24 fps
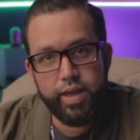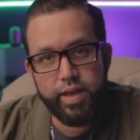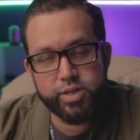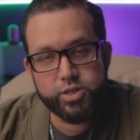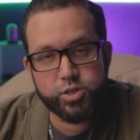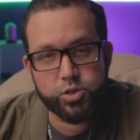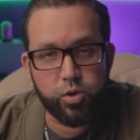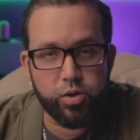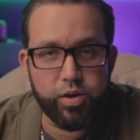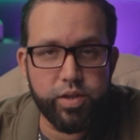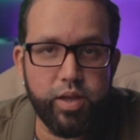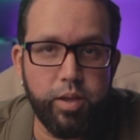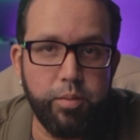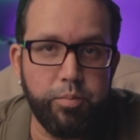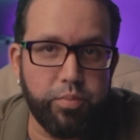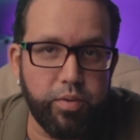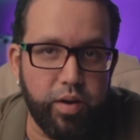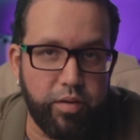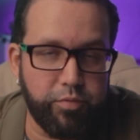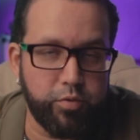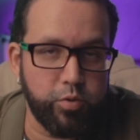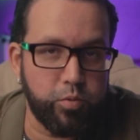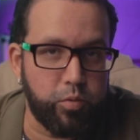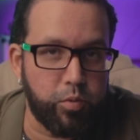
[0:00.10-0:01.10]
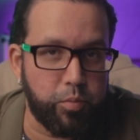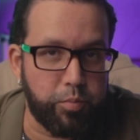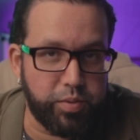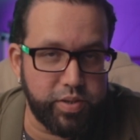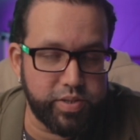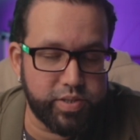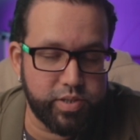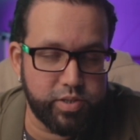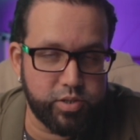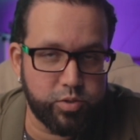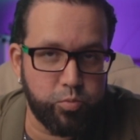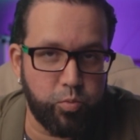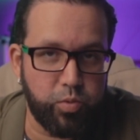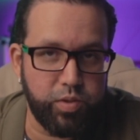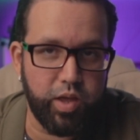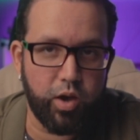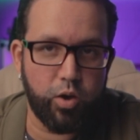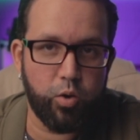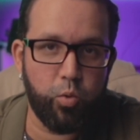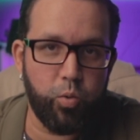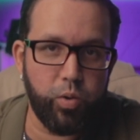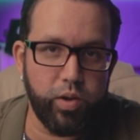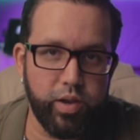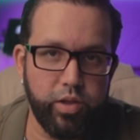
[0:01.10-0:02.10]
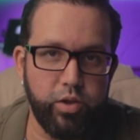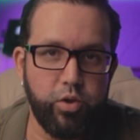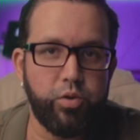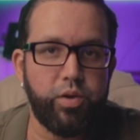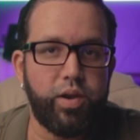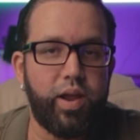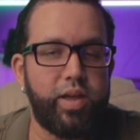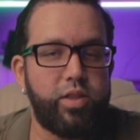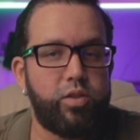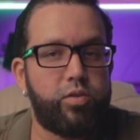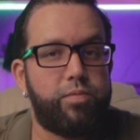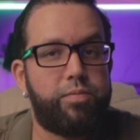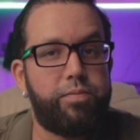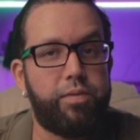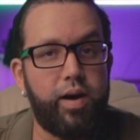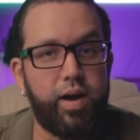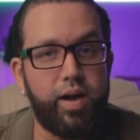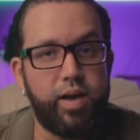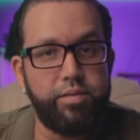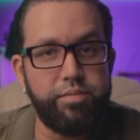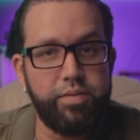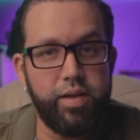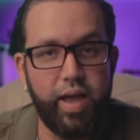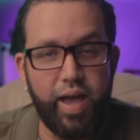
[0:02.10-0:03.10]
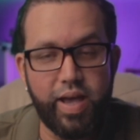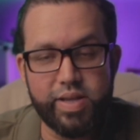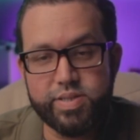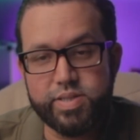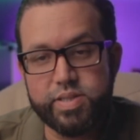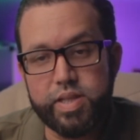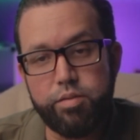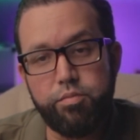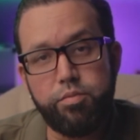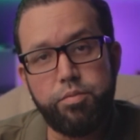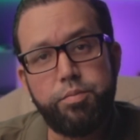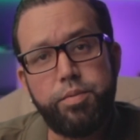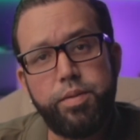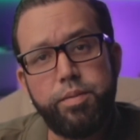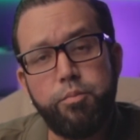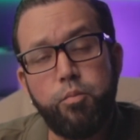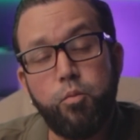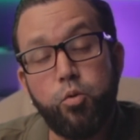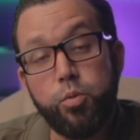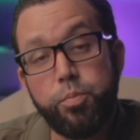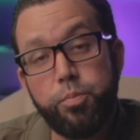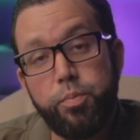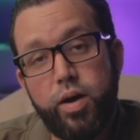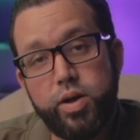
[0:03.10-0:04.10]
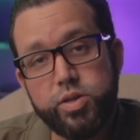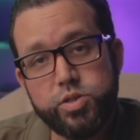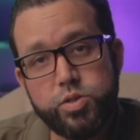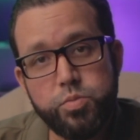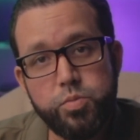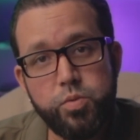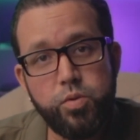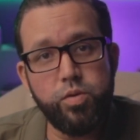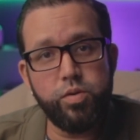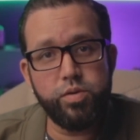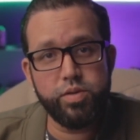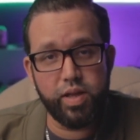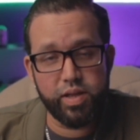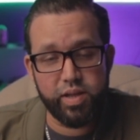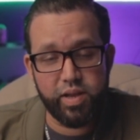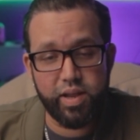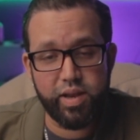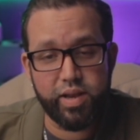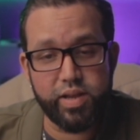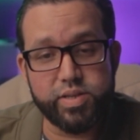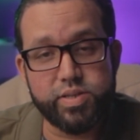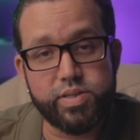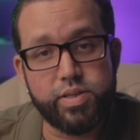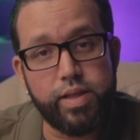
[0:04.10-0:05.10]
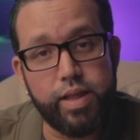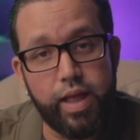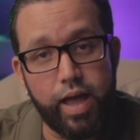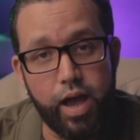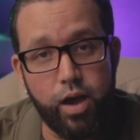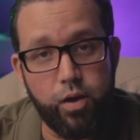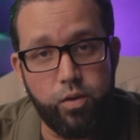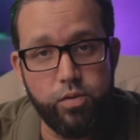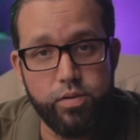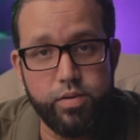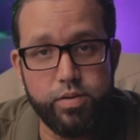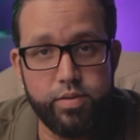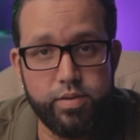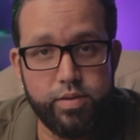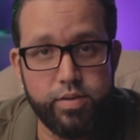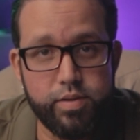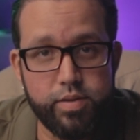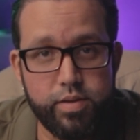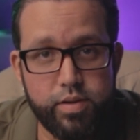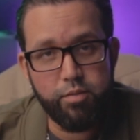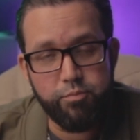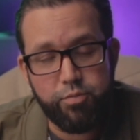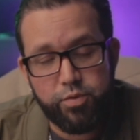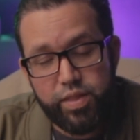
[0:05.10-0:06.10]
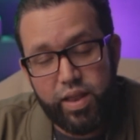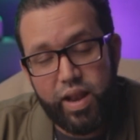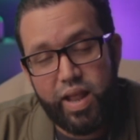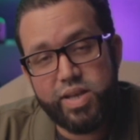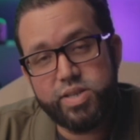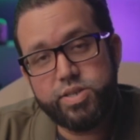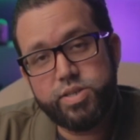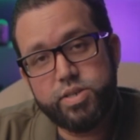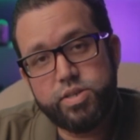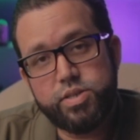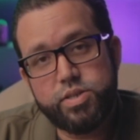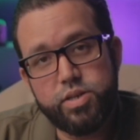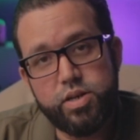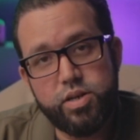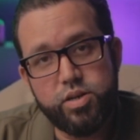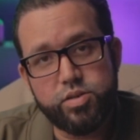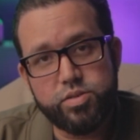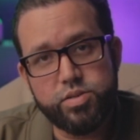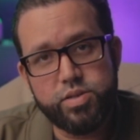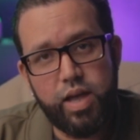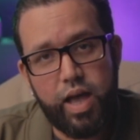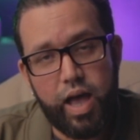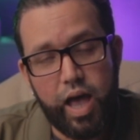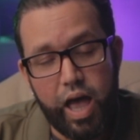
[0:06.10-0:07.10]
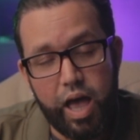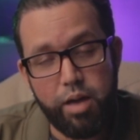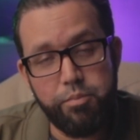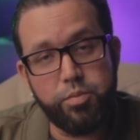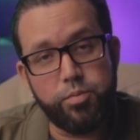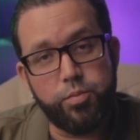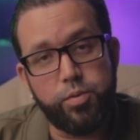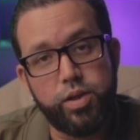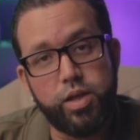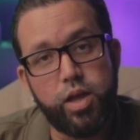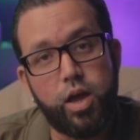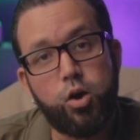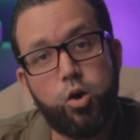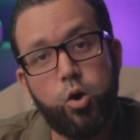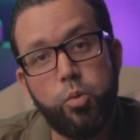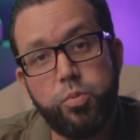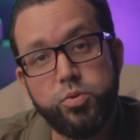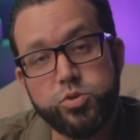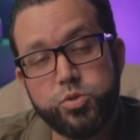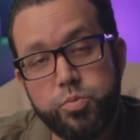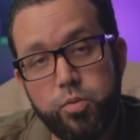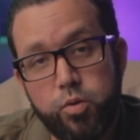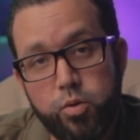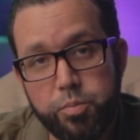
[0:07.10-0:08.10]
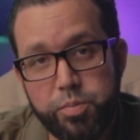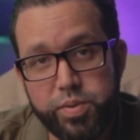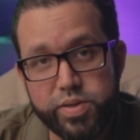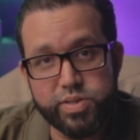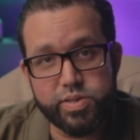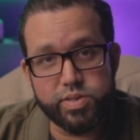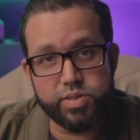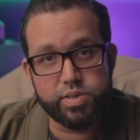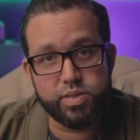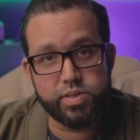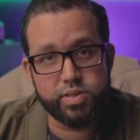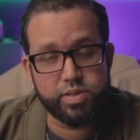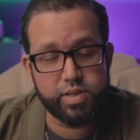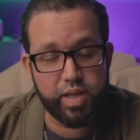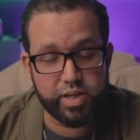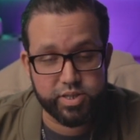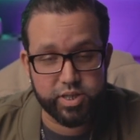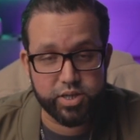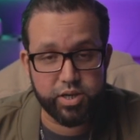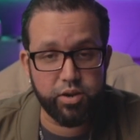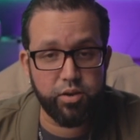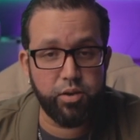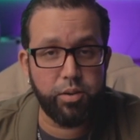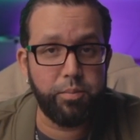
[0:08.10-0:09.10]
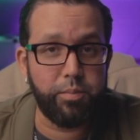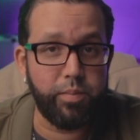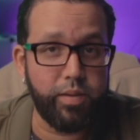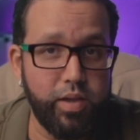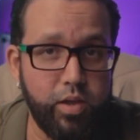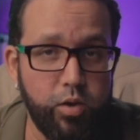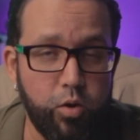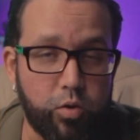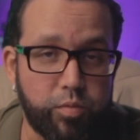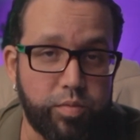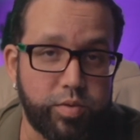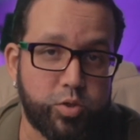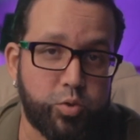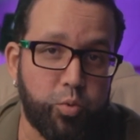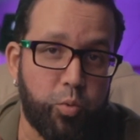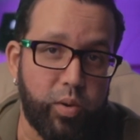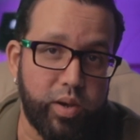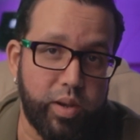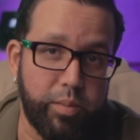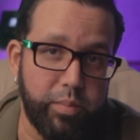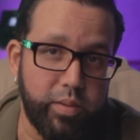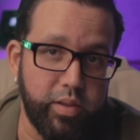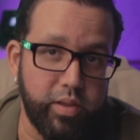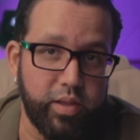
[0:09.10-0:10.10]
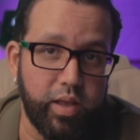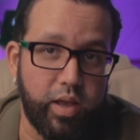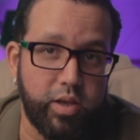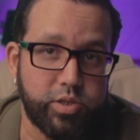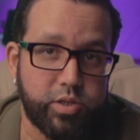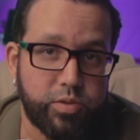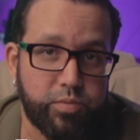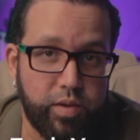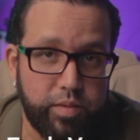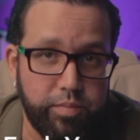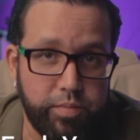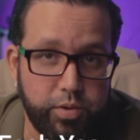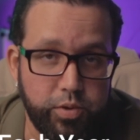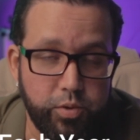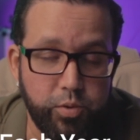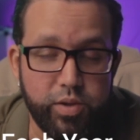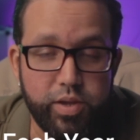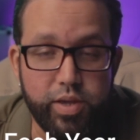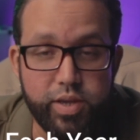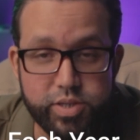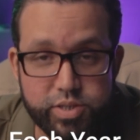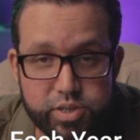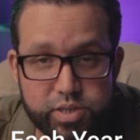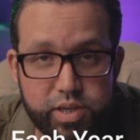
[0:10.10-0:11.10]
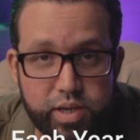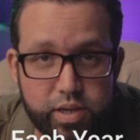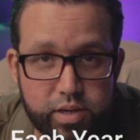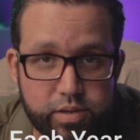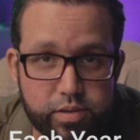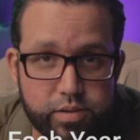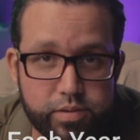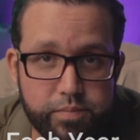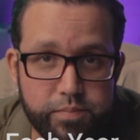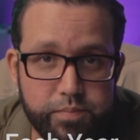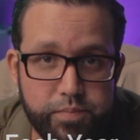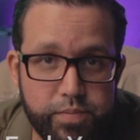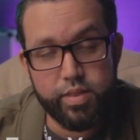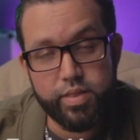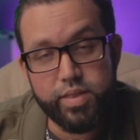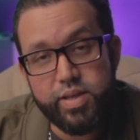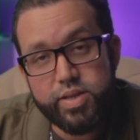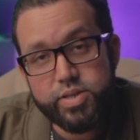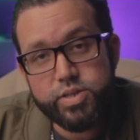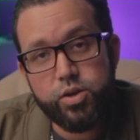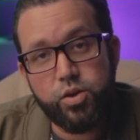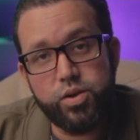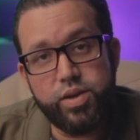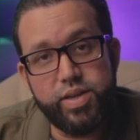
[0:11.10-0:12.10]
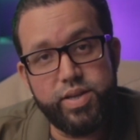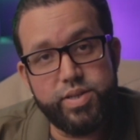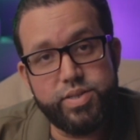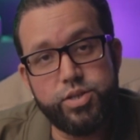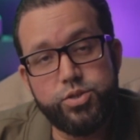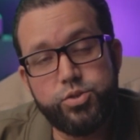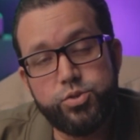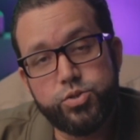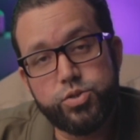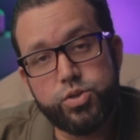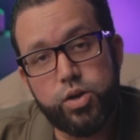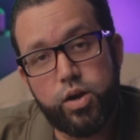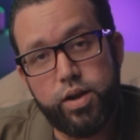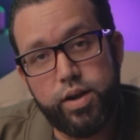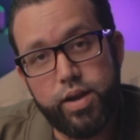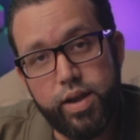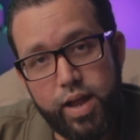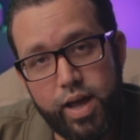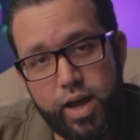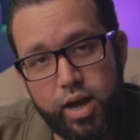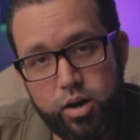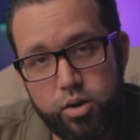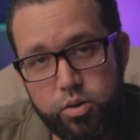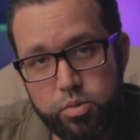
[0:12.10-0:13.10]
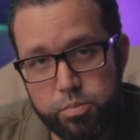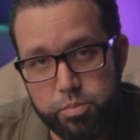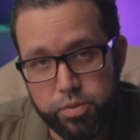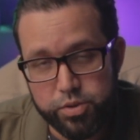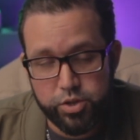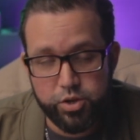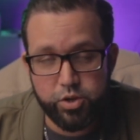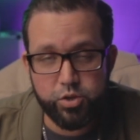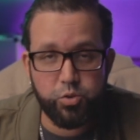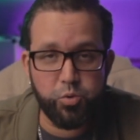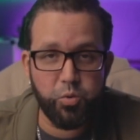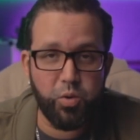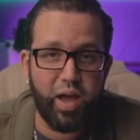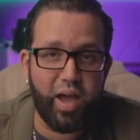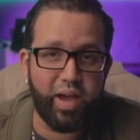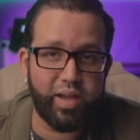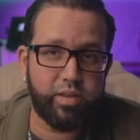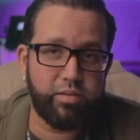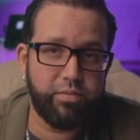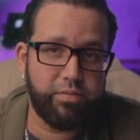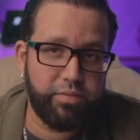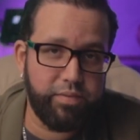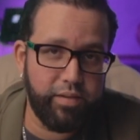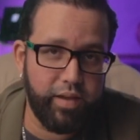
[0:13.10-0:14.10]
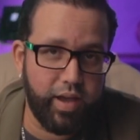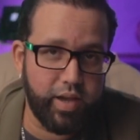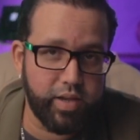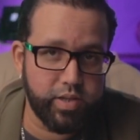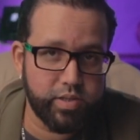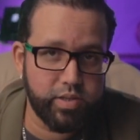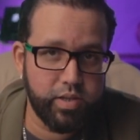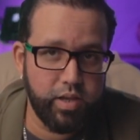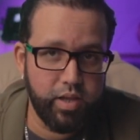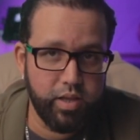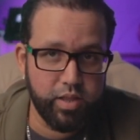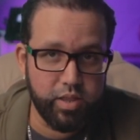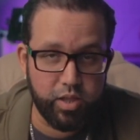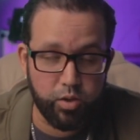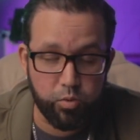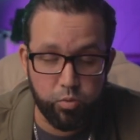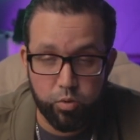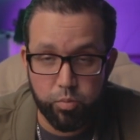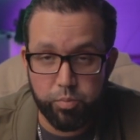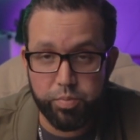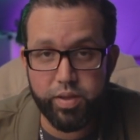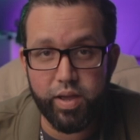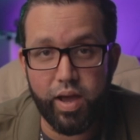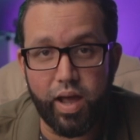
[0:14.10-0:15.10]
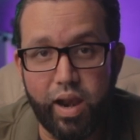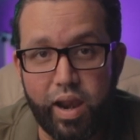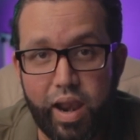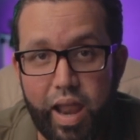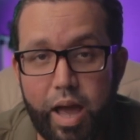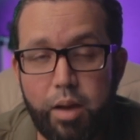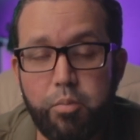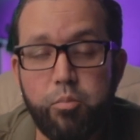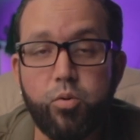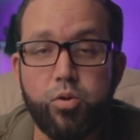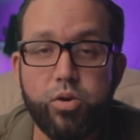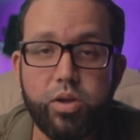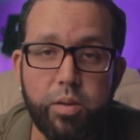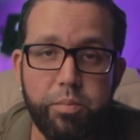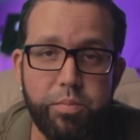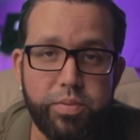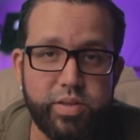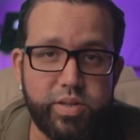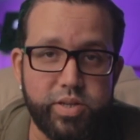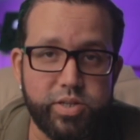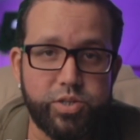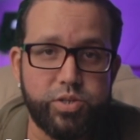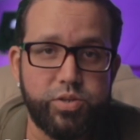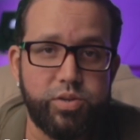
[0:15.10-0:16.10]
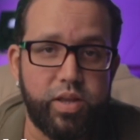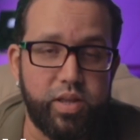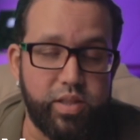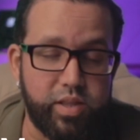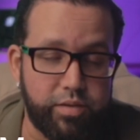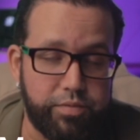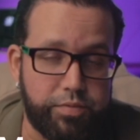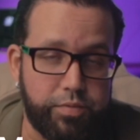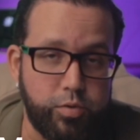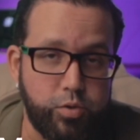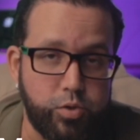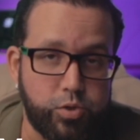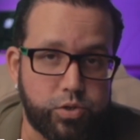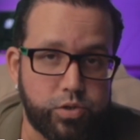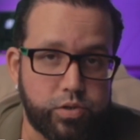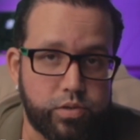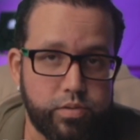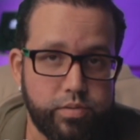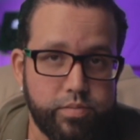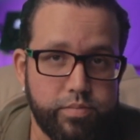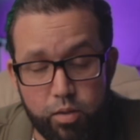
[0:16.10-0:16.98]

Starting a profitable business without quitting your 9 to 5 has never been more possible than it is now. For the last 6 years, I have been running a couple small businesses that generate me over $20 million in revenue each year. These are easy to start now, but you need to act fast. There will be a lot more competition in the future.